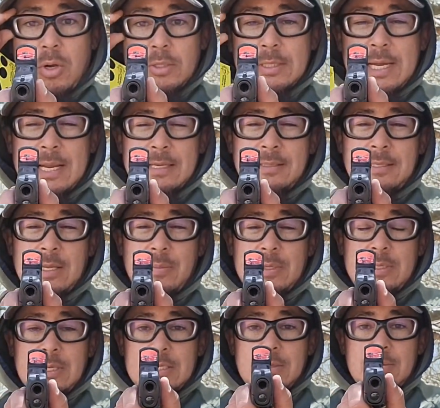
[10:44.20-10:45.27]
world's got
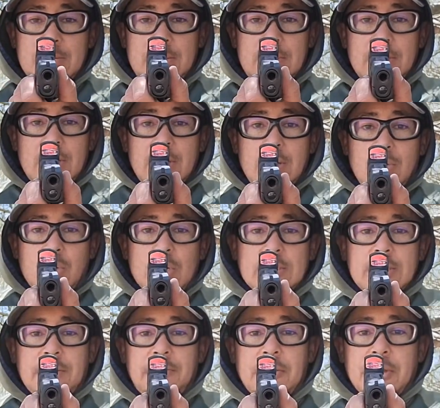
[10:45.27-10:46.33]
astigmatisms.
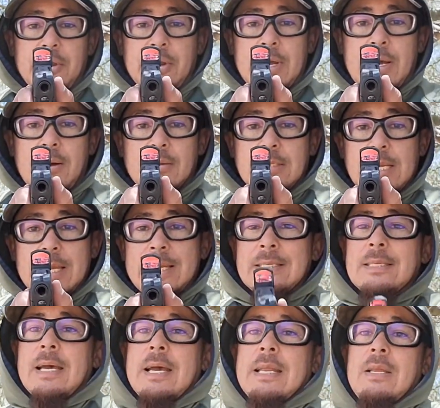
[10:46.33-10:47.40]
Once they figure it out, it's like
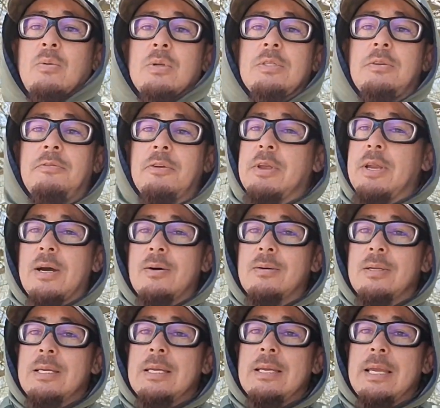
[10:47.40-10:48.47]
anxiety. Once you figured out
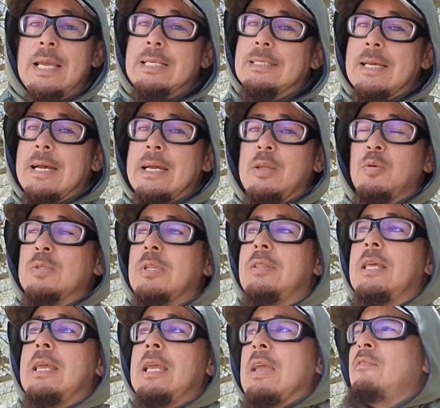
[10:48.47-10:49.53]
anxiety was a
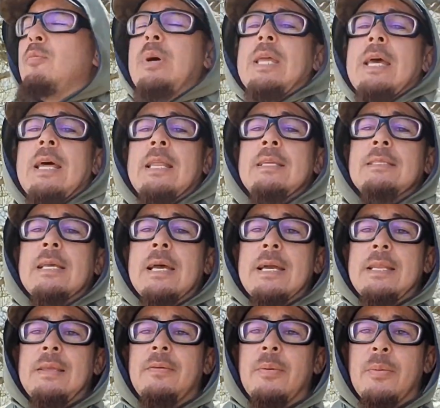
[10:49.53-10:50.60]
thing, everybody had
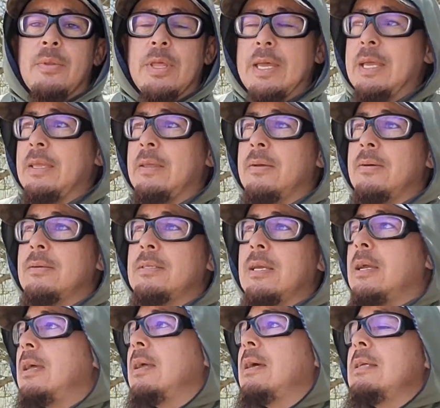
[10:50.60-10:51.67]
anxiety. Remember that? You know, it's
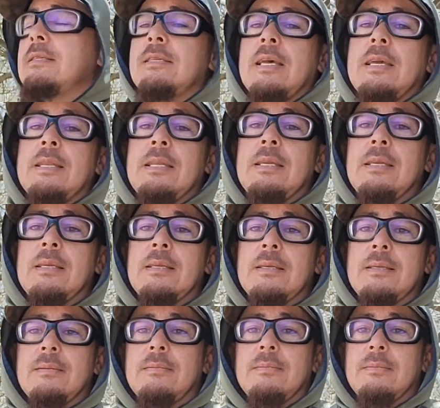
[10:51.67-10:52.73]
like, I got anxiety.
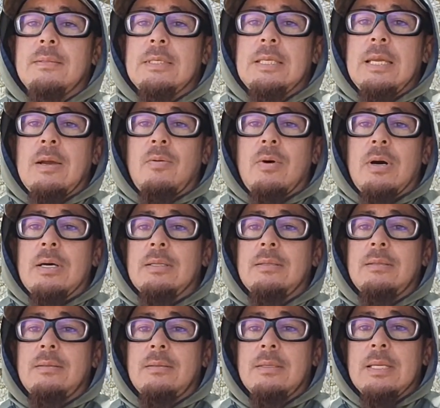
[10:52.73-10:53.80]
Yeah, well,
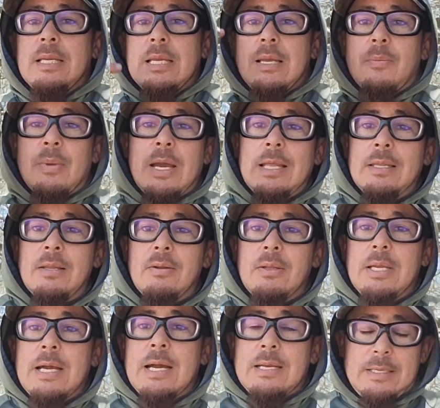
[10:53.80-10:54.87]
I
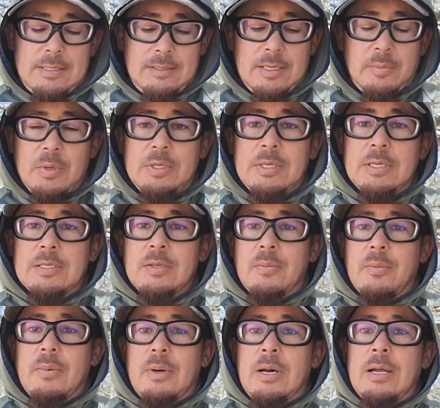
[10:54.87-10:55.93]
literally got
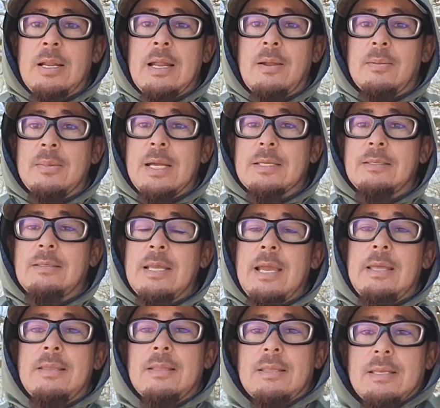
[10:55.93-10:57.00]
astigmatism, and I'm not
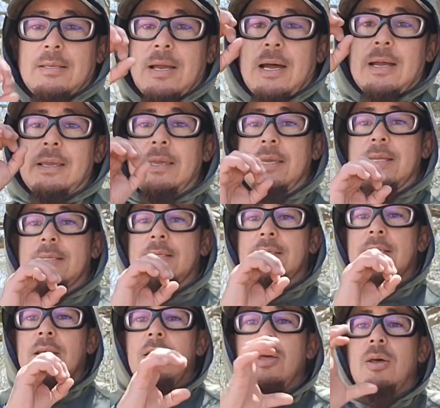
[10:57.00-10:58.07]
saying that the dot
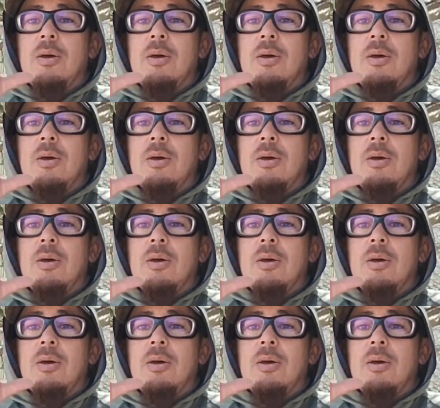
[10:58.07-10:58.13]
gets